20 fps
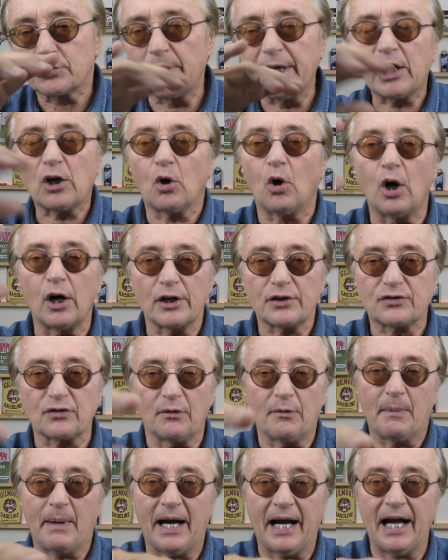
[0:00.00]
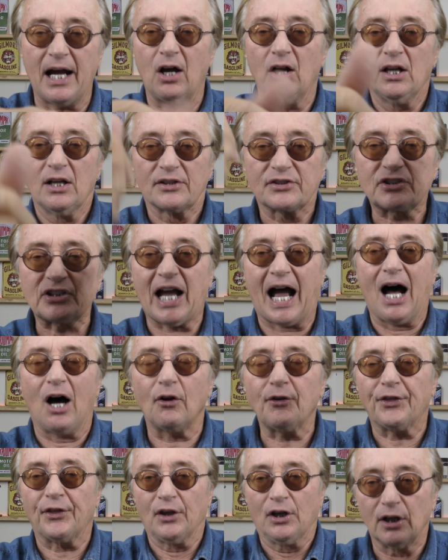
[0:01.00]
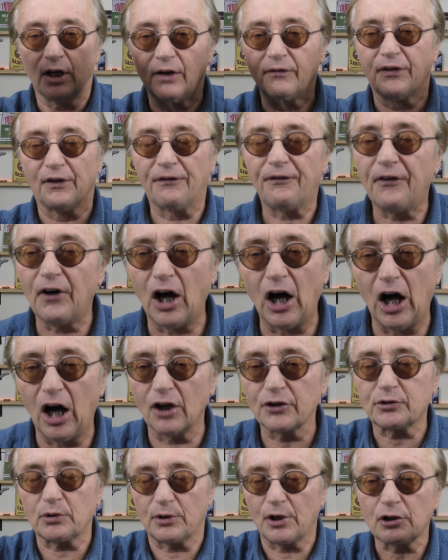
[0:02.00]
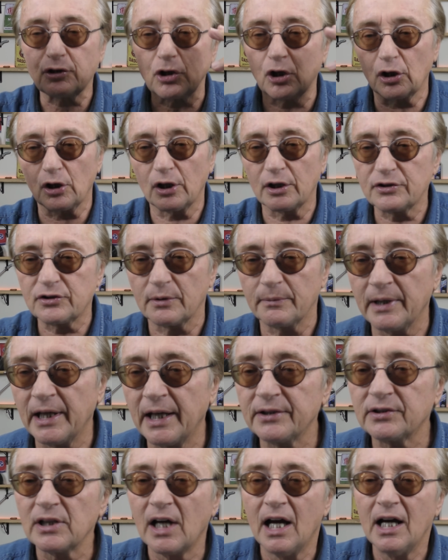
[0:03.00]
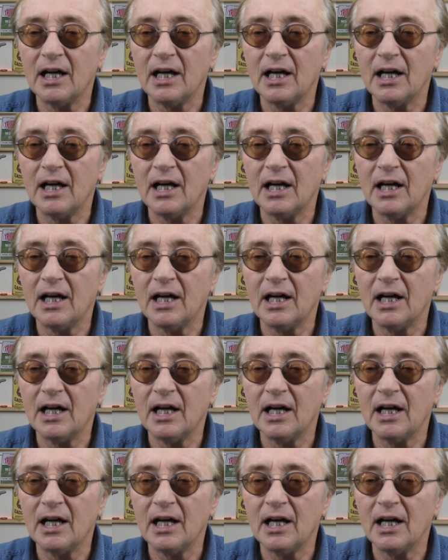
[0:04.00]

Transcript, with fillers: three quarters of a mile south of the falls where the tourism is.